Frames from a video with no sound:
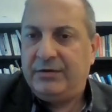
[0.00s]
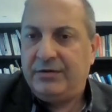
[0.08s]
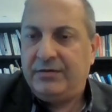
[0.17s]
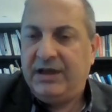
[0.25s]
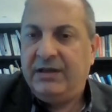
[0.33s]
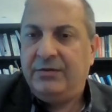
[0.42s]
So
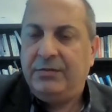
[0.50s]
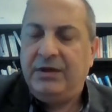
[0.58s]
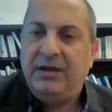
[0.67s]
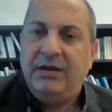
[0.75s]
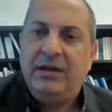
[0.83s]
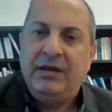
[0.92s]
that
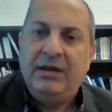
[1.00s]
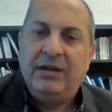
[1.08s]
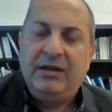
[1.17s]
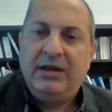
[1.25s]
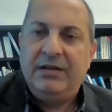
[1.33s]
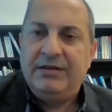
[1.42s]
will
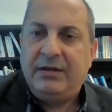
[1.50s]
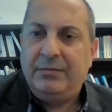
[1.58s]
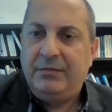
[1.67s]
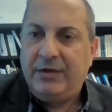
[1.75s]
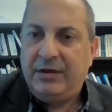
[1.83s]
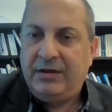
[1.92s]
need
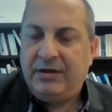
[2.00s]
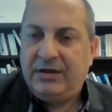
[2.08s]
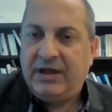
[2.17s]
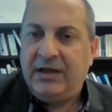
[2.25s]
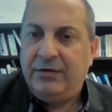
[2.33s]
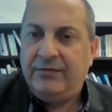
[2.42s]
some
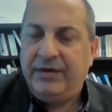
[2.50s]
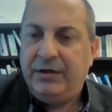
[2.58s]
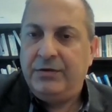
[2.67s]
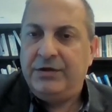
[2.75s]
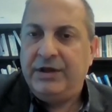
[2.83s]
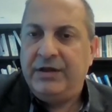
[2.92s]
kind of
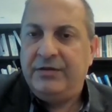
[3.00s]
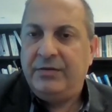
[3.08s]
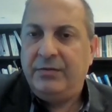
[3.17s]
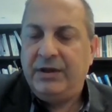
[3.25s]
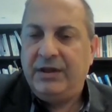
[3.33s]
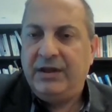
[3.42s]
negotiation
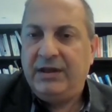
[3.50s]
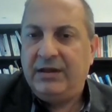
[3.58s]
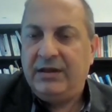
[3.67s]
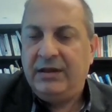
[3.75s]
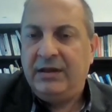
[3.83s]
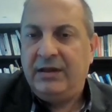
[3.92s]
with the
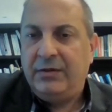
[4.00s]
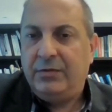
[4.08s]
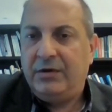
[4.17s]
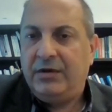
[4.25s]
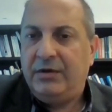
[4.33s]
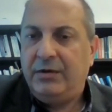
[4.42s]

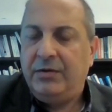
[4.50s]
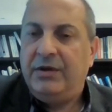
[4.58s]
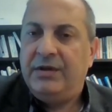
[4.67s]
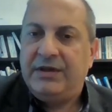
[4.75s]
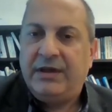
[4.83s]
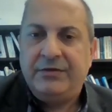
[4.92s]
worker
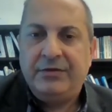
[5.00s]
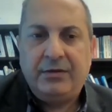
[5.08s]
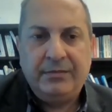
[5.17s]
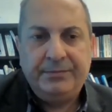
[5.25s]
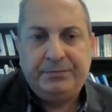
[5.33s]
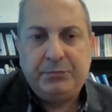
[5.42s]
unions and so on.
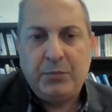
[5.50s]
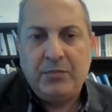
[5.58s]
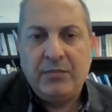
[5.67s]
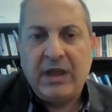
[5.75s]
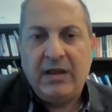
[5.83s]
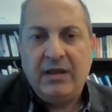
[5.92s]

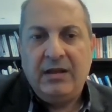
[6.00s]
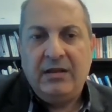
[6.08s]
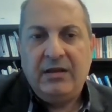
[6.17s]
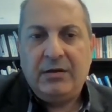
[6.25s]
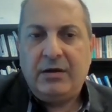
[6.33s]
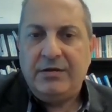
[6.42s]

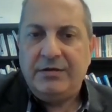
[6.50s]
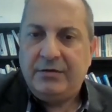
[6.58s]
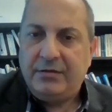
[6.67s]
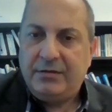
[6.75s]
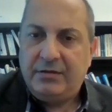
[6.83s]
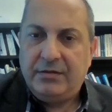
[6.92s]
The cost
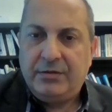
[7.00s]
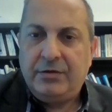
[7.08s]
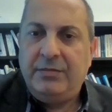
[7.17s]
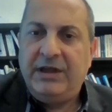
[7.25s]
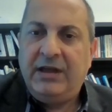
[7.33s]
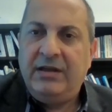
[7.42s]
could
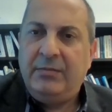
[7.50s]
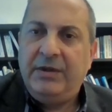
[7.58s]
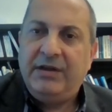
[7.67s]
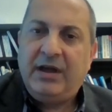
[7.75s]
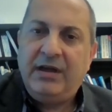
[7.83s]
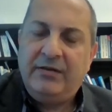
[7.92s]
be a little
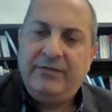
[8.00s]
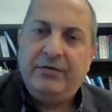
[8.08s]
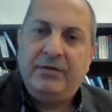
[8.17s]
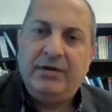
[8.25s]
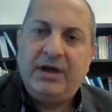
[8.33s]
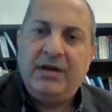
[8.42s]
bit higher
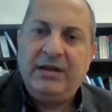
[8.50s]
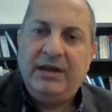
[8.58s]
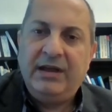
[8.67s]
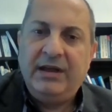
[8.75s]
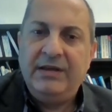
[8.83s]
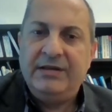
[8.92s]
for
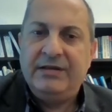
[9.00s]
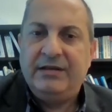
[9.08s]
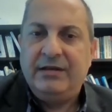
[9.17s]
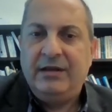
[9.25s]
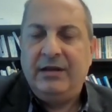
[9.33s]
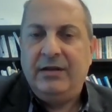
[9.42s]
RTLS,
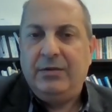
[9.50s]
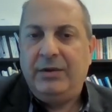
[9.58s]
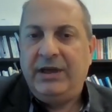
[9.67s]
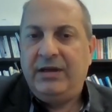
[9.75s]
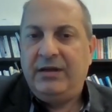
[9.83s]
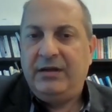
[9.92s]

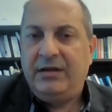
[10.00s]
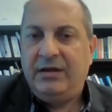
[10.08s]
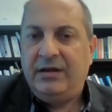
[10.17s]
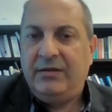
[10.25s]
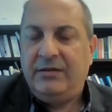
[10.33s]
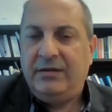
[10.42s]

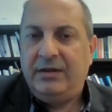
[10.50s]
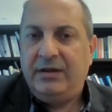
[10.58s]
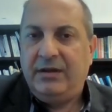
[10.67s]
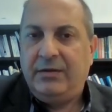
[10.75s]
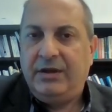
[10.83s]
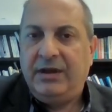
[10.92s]
where
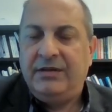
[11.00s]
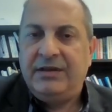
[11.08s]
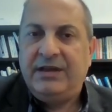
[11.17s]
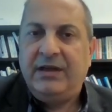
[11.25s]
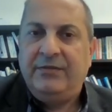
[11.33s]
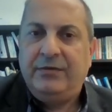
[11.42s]
on the other
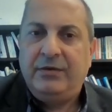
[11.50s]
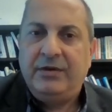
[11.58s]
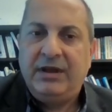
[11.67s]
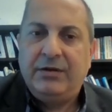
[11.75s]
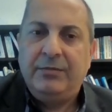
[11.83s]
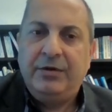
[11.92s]
side, for
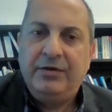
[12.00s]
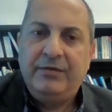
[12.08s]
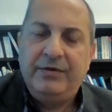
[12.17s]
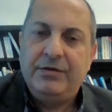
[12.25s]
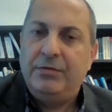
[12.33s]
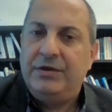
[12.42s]
the computer
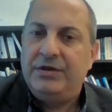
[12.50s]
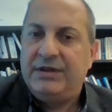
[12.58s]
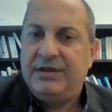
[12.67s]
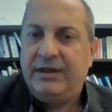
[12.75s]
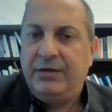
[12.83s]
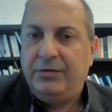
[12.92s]
vision, we
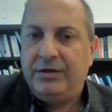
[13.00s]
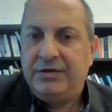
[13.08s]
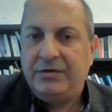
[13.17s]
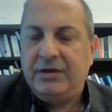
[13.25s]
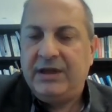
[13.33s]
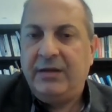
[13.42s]
just need to
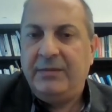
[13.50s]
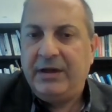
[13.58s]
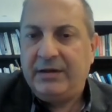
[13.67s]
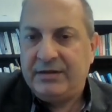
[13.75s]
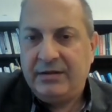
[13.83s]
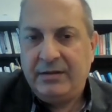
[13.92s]
install
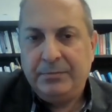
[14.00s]
cameras.